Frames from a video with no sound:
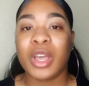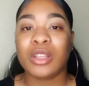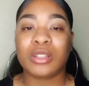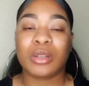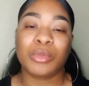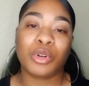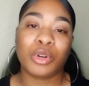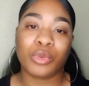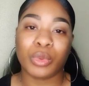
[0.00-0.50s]

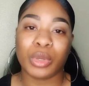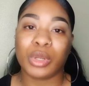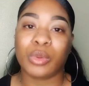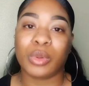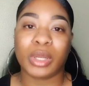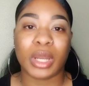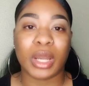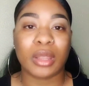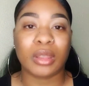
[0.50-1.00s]
So I'm gonna
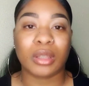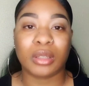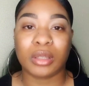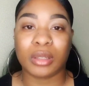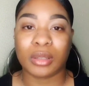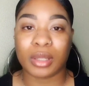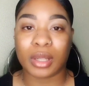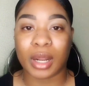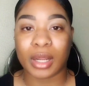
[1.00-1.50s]
recreate the
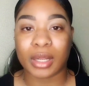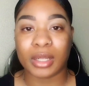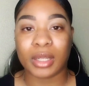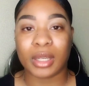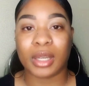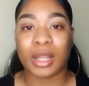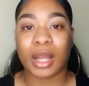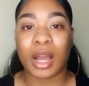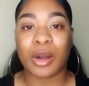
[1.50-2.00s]
look that I
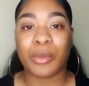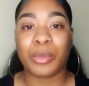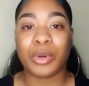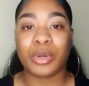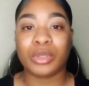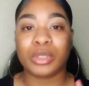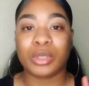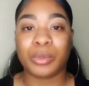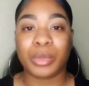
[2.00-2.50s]
did. I'll
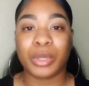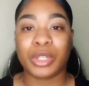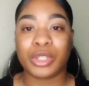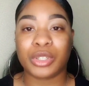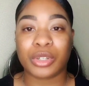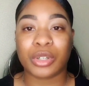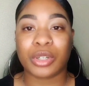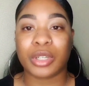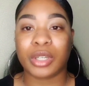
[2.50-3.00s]
post a
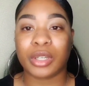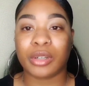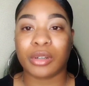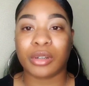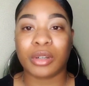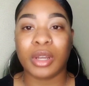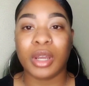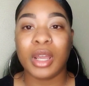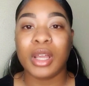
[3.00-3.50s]
picture
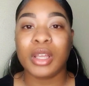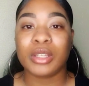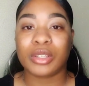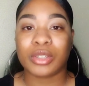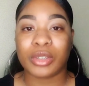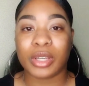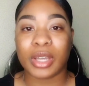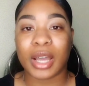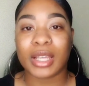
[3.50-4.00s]
here
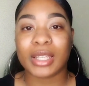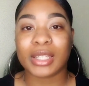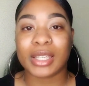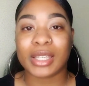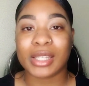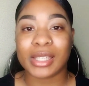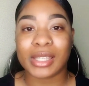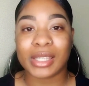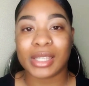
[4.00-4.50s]
so you guys
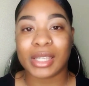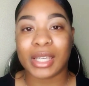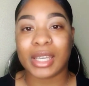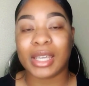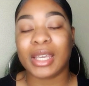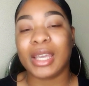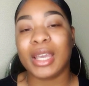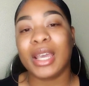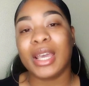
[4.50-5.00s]
can
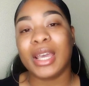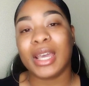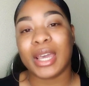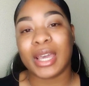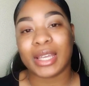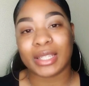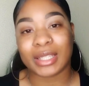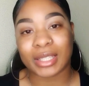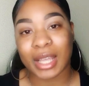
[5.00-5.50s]
see
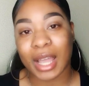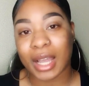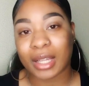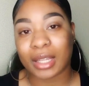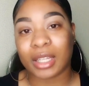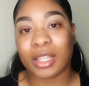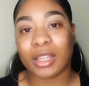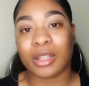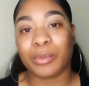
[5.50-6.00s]

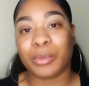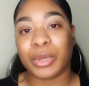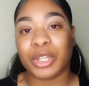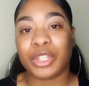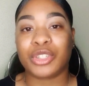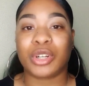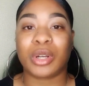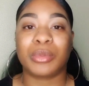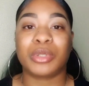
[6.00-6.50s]
exactly the
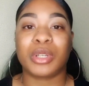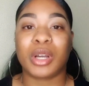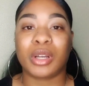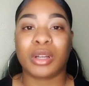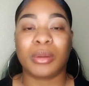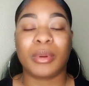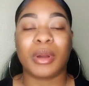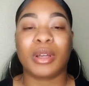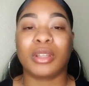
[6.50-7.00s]
picture I'm
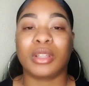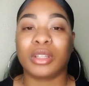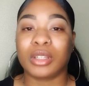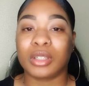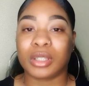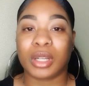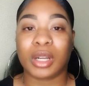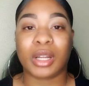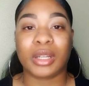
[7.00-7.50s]
talking about and the
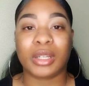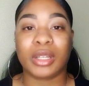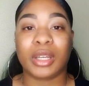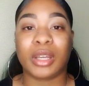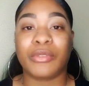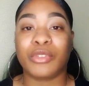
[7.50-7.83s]
look that I did.